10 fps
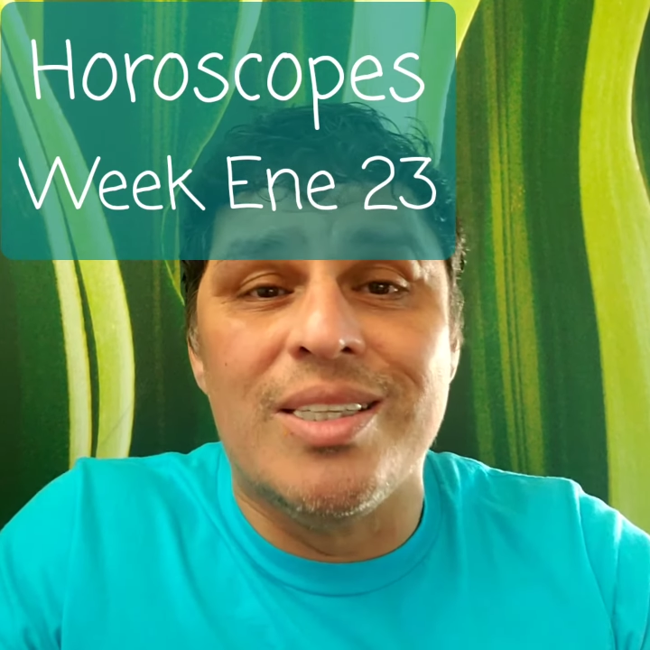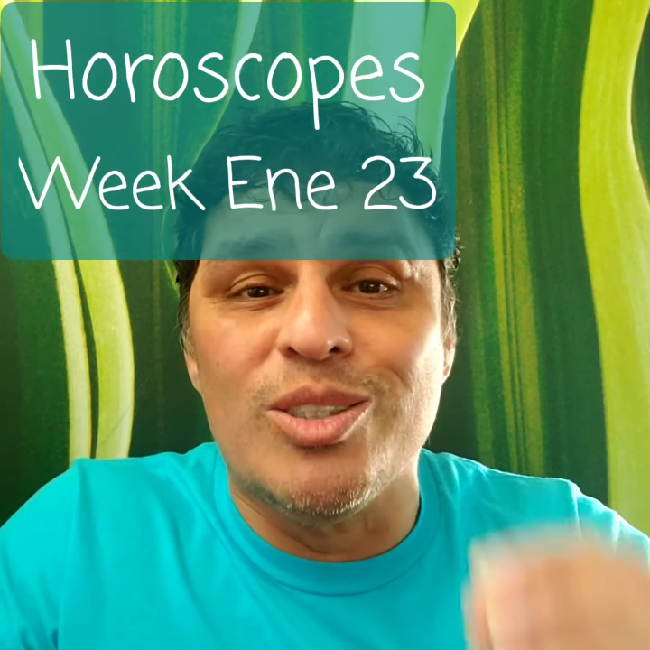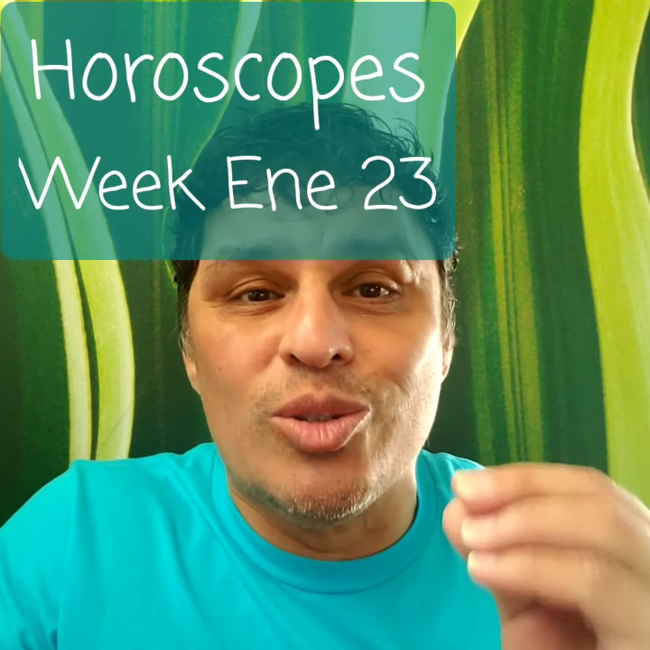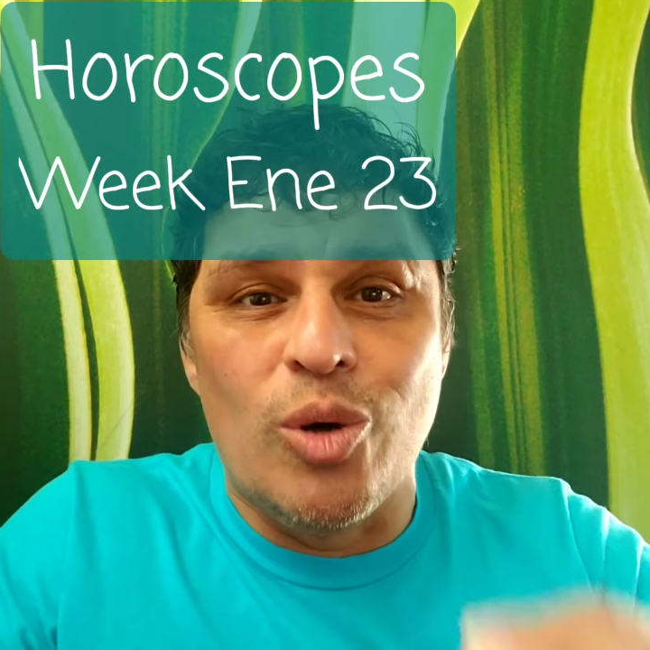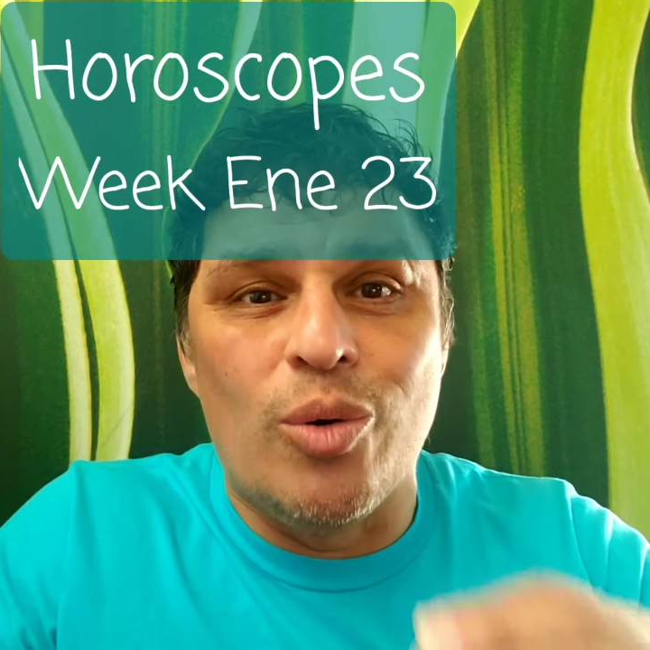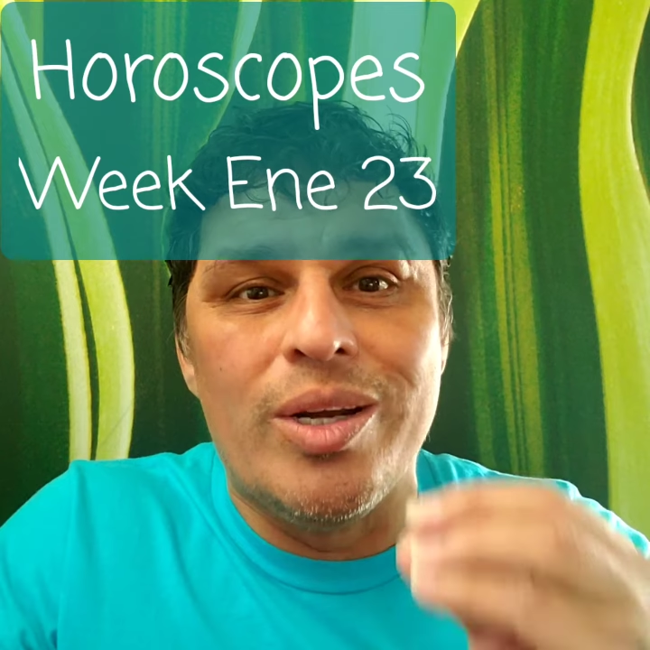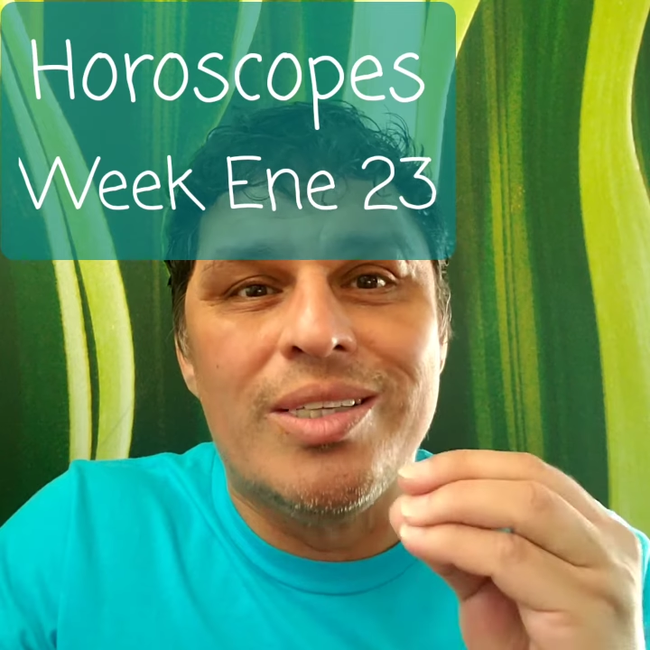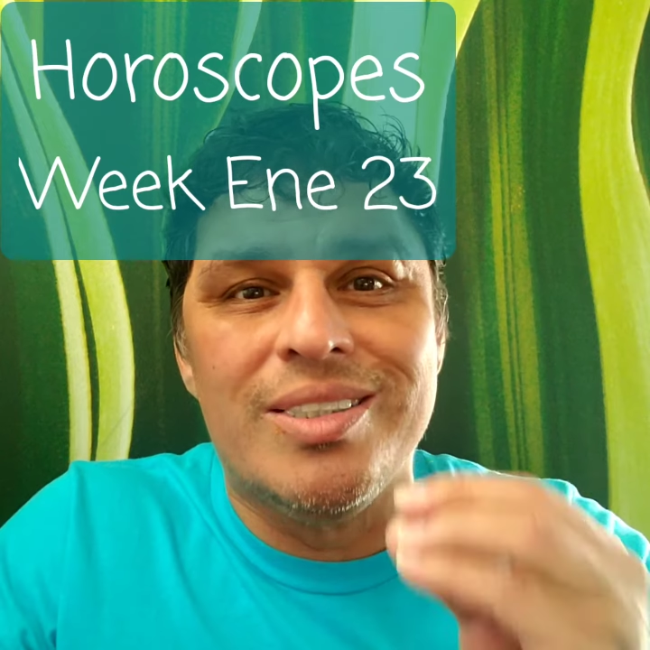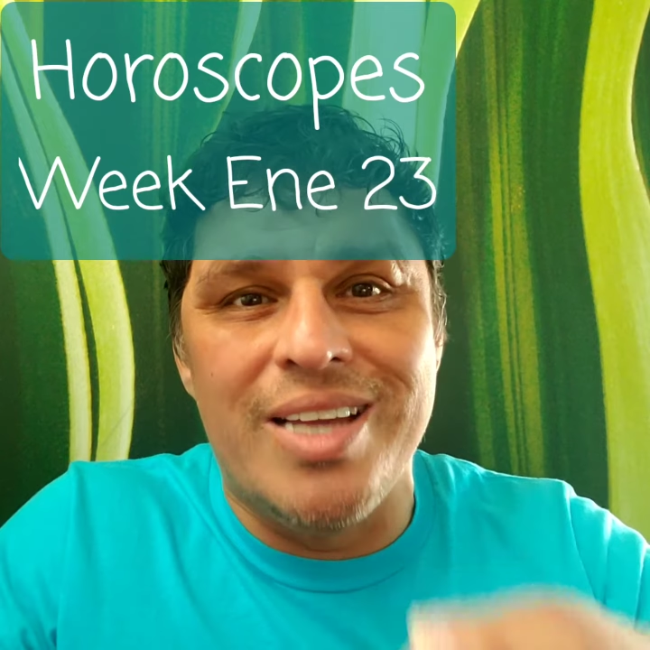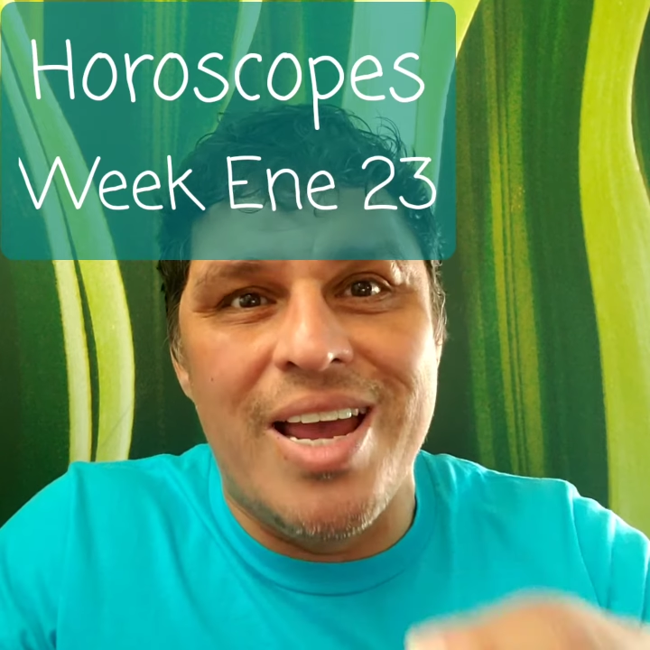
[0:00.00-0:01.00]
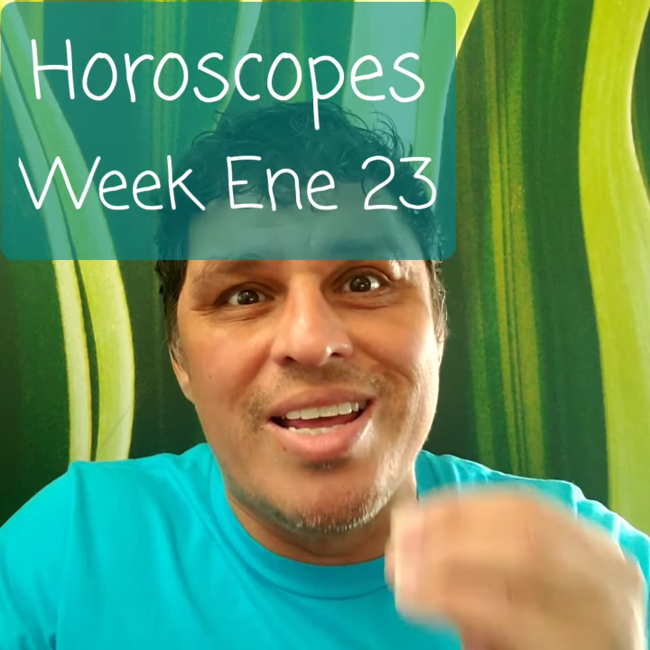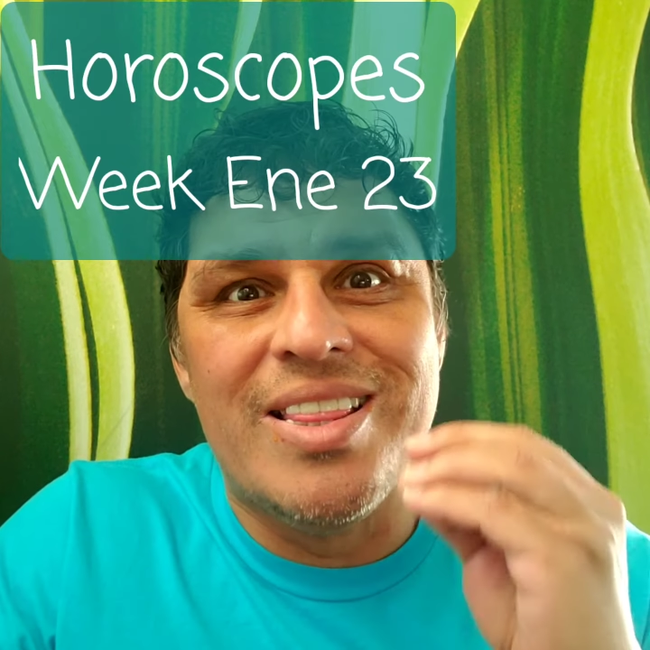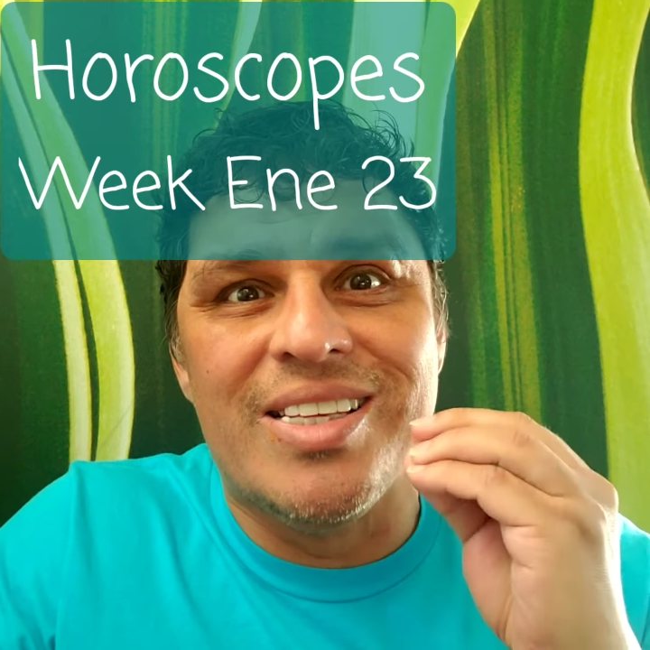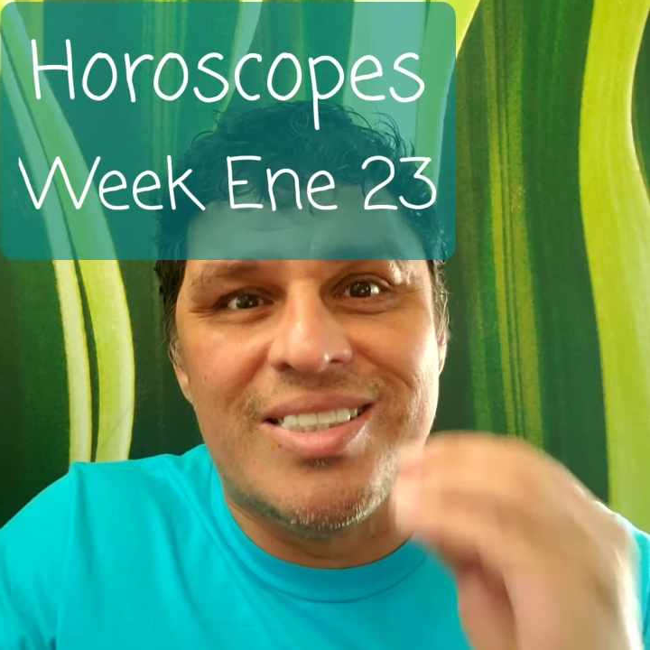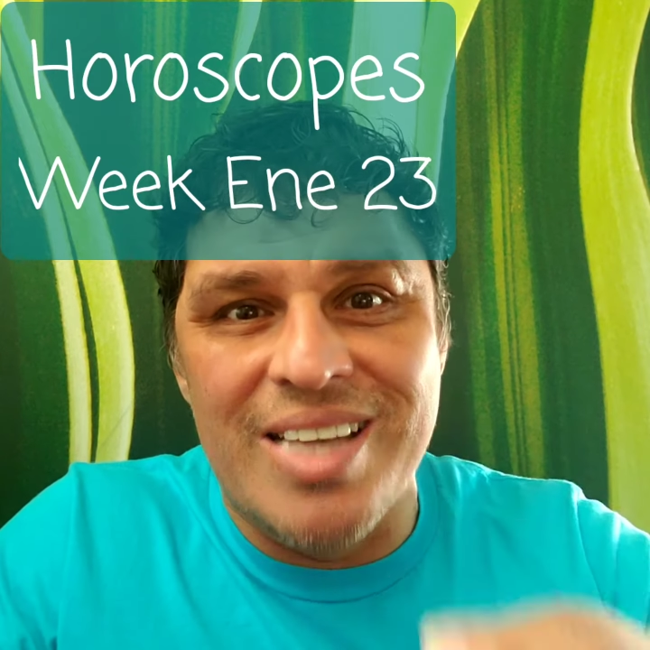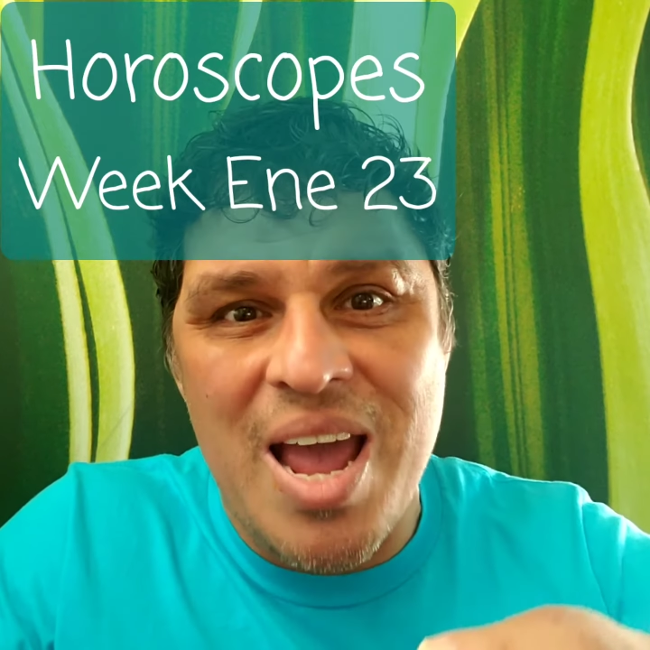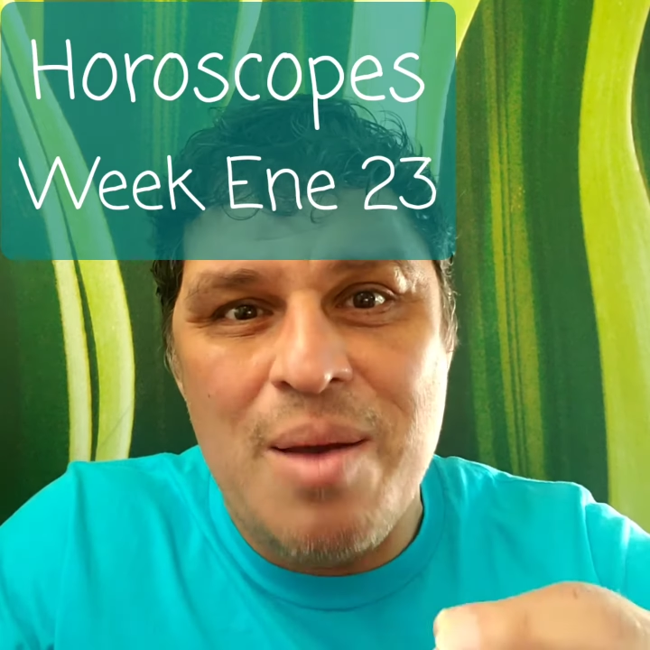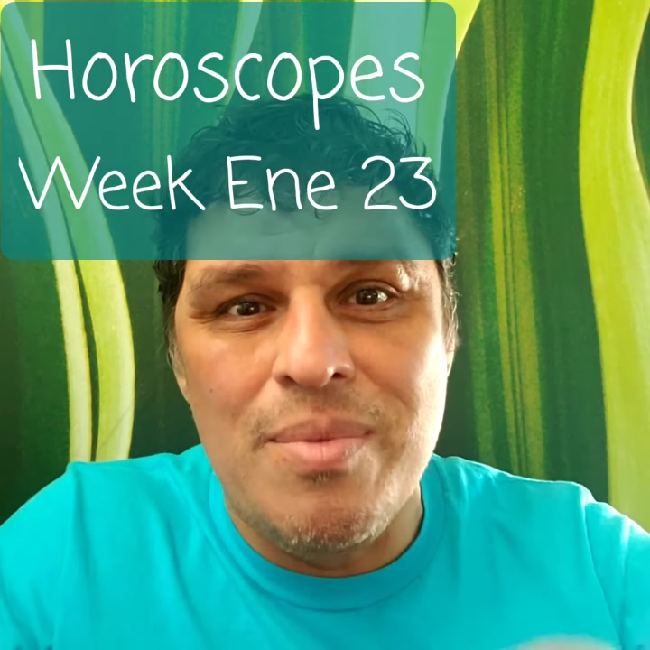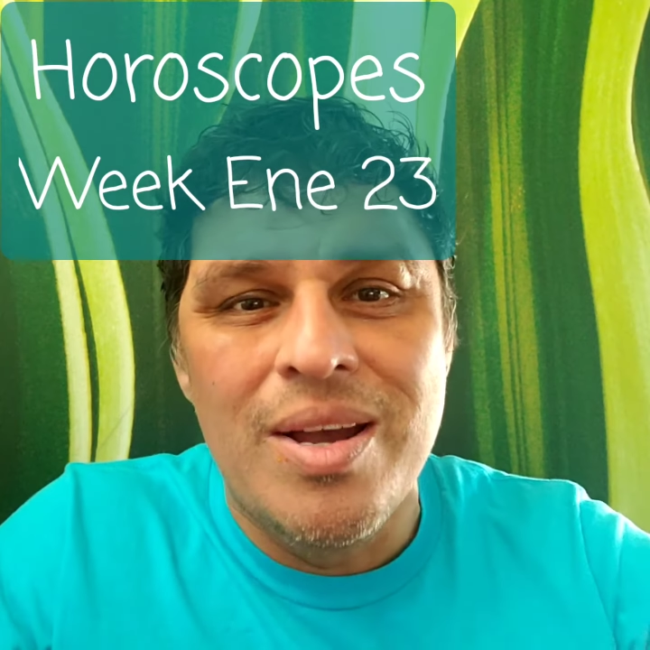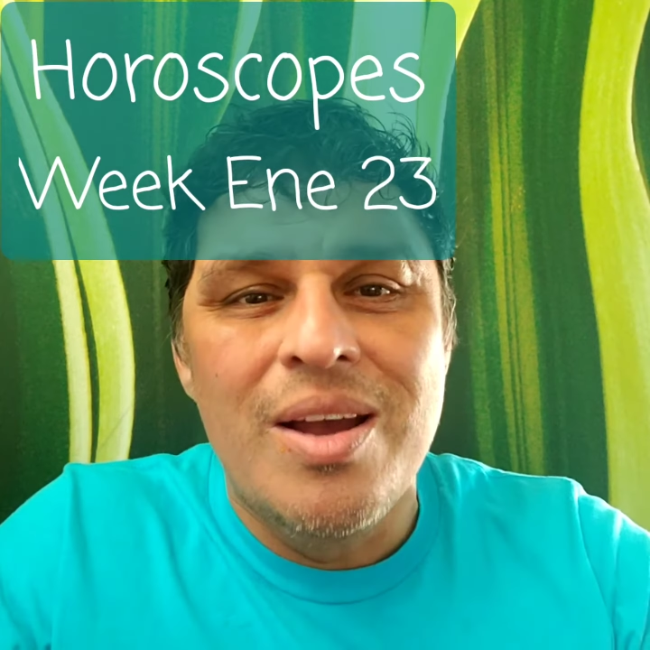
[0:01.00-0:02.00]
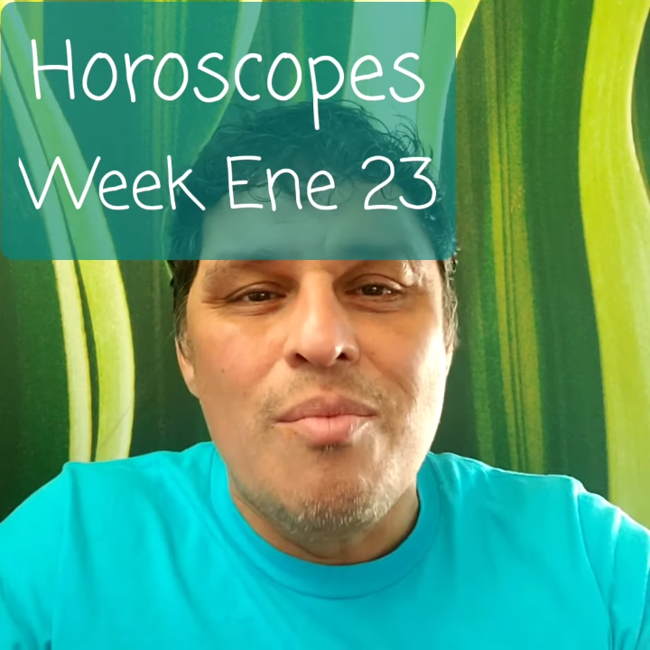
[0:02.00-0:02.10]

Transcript: The story is staying the same.